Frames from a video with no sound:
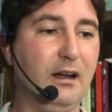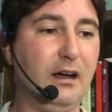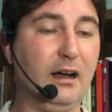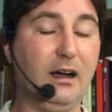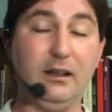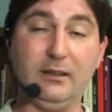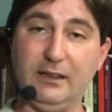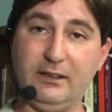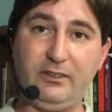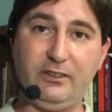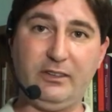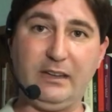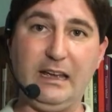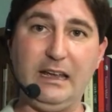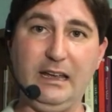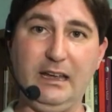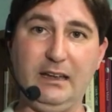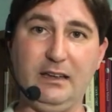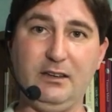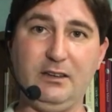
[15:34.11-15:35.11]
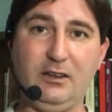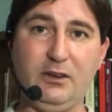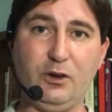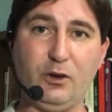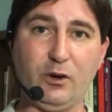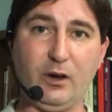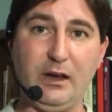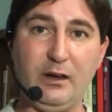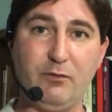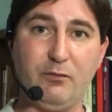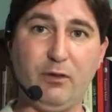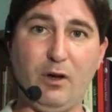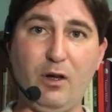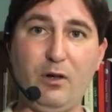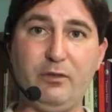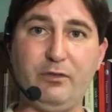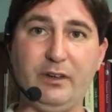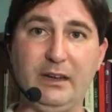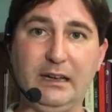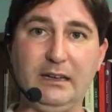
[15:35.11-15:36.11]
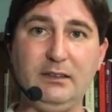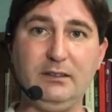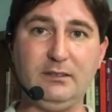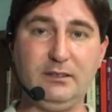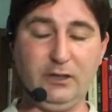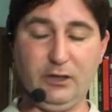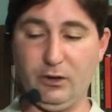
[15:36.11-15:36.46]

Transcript: uh, let's say you're evolving,